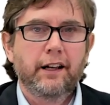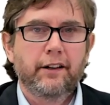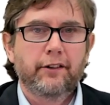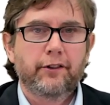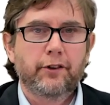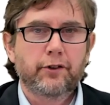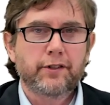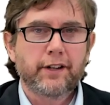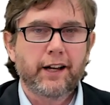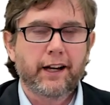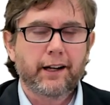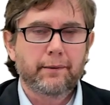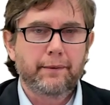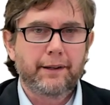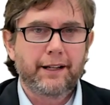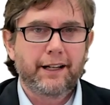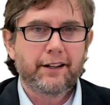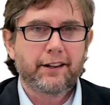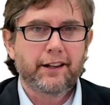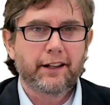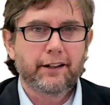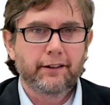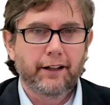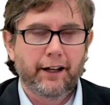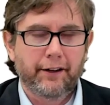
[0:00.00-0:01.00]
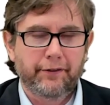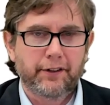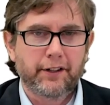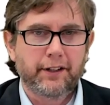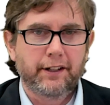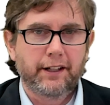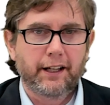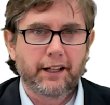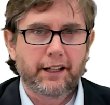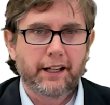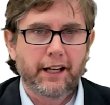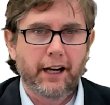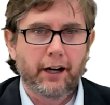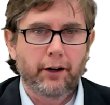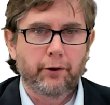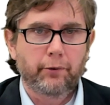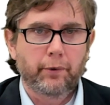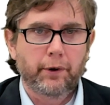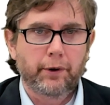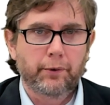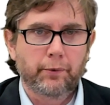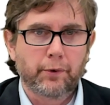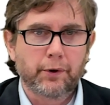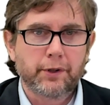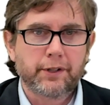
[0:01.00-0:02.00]
there's not going to be anything left in the account
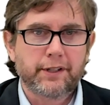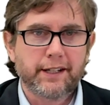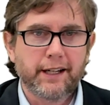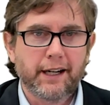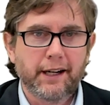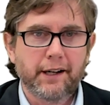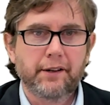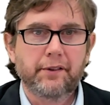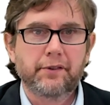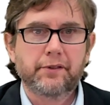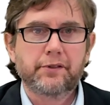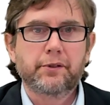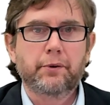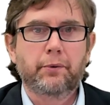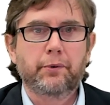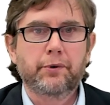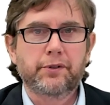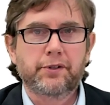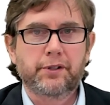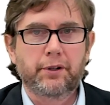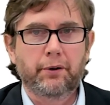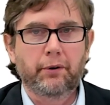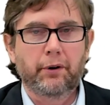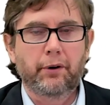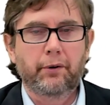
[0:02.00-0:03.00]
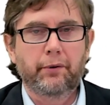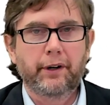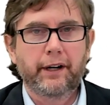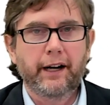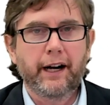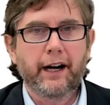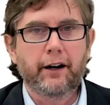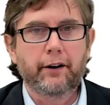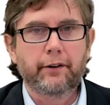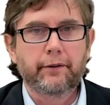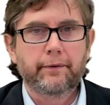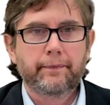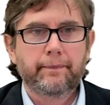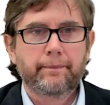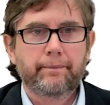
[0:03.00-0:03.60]
when we're done, so we'll zero it out.